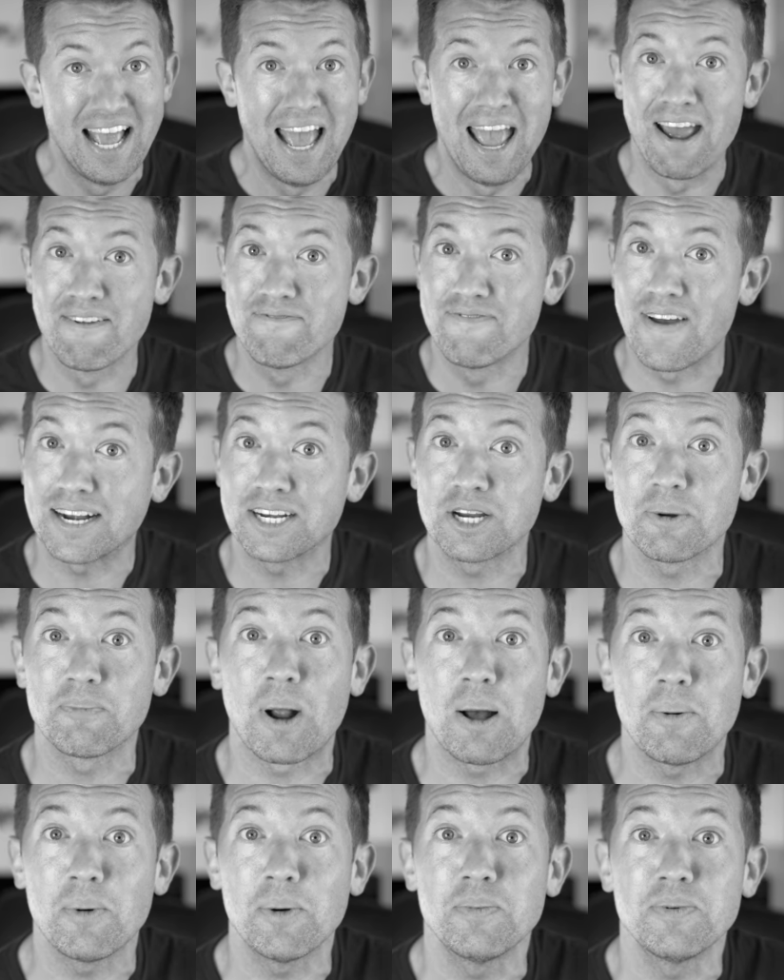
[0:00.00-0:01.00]
In fact, you're
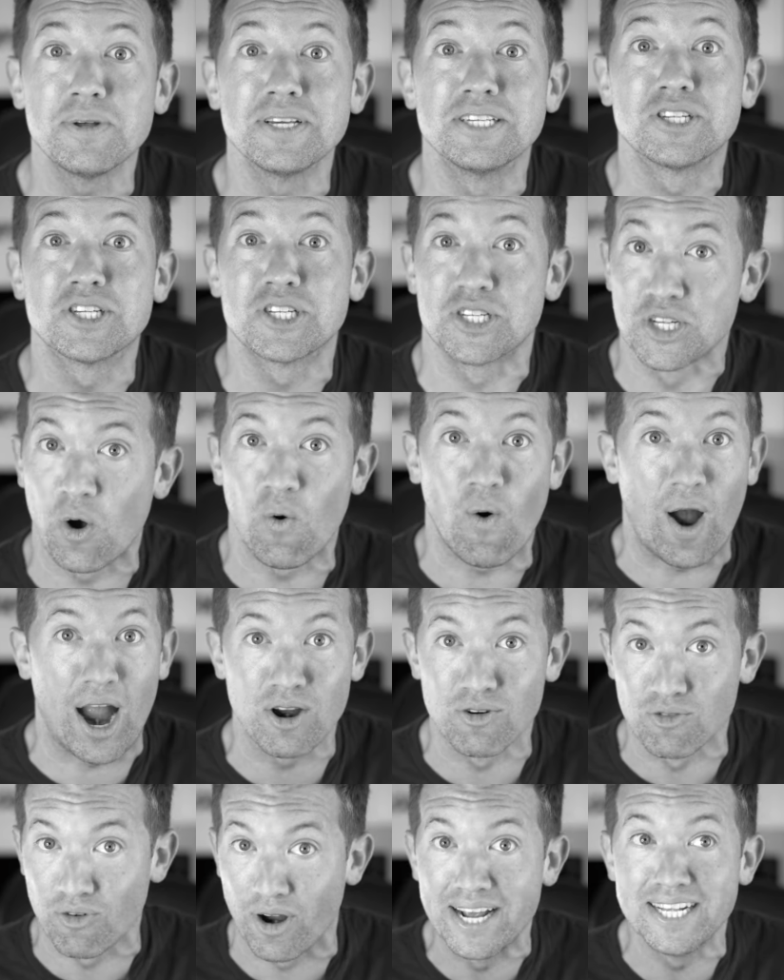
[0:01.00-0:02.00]
probably so
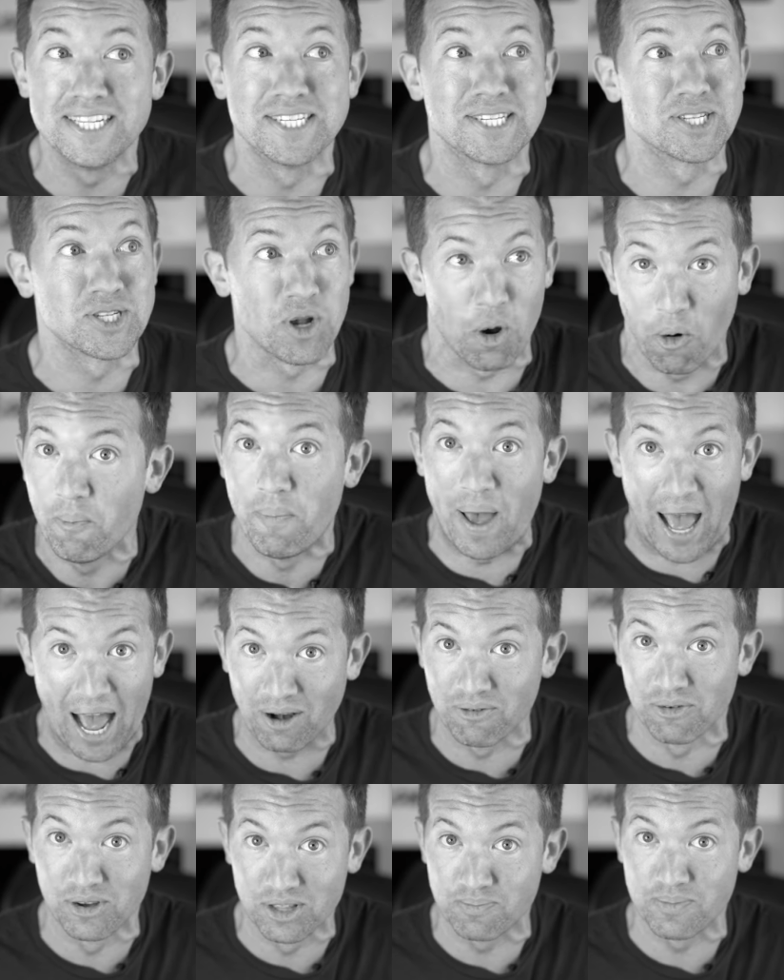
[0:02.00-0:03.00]
irate, so
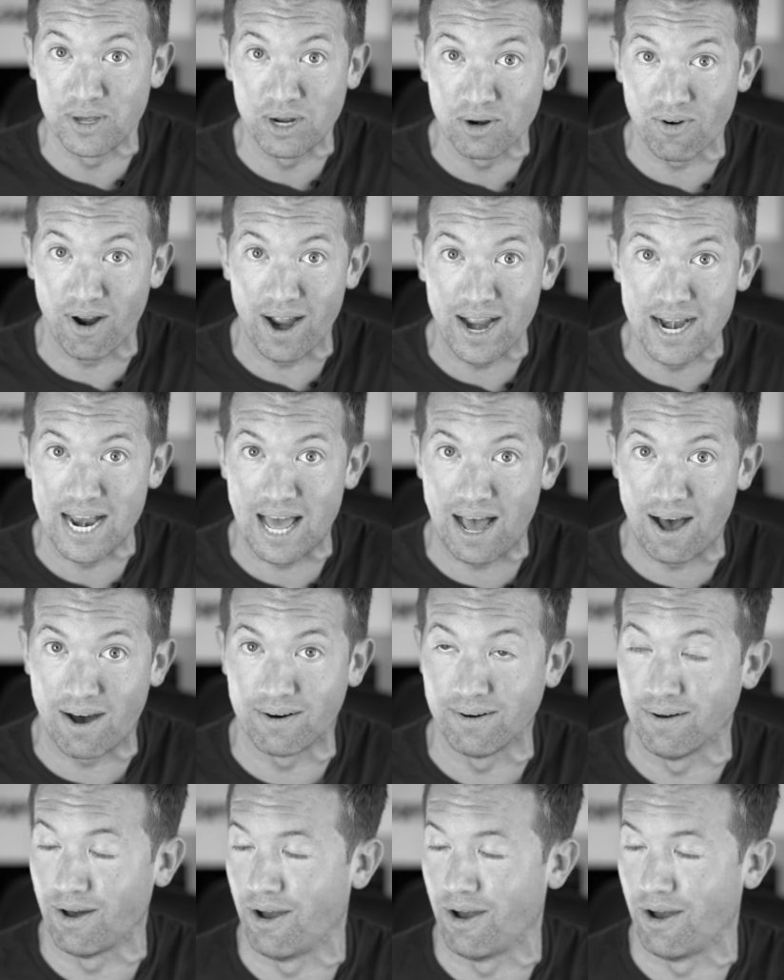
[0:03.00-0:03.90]
bad with me right now.